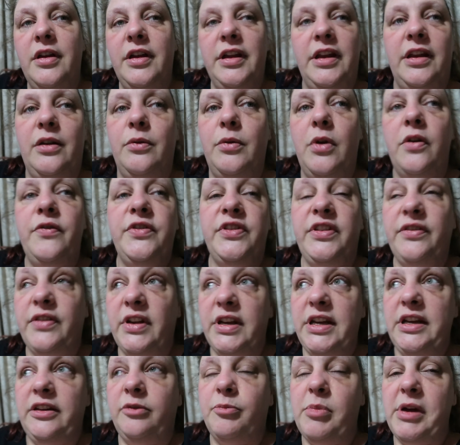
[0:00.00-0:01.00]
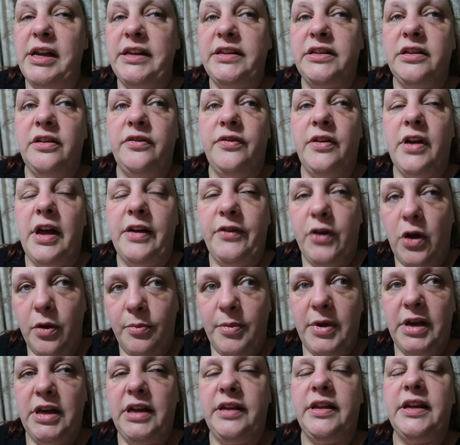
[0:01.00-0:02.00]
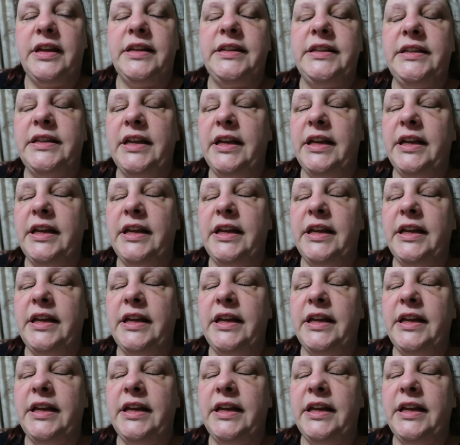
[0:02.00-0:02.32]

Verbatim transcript: you know obviously if I need to buy stuff I've got money there to